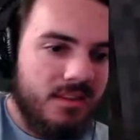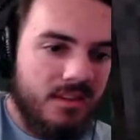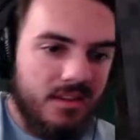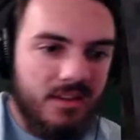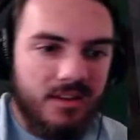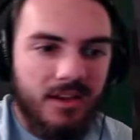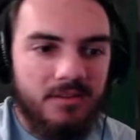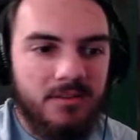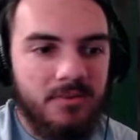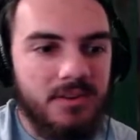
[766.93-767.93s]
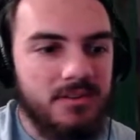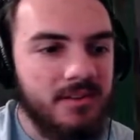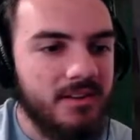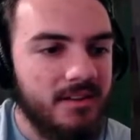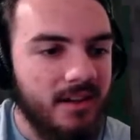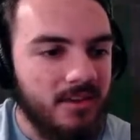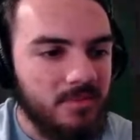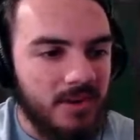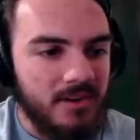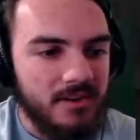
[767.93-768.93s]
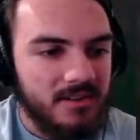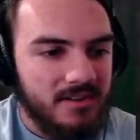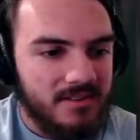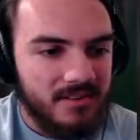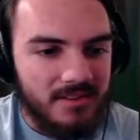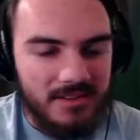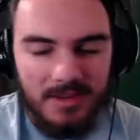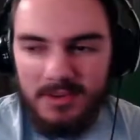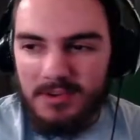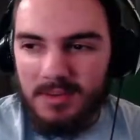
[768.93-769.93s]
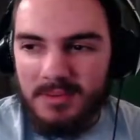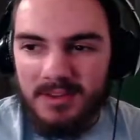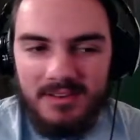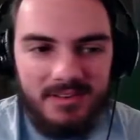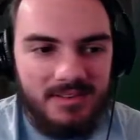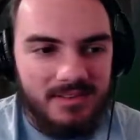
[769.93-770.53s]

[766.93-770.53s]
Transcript: And how did one of you get an iron bar? Did the zombie drop that?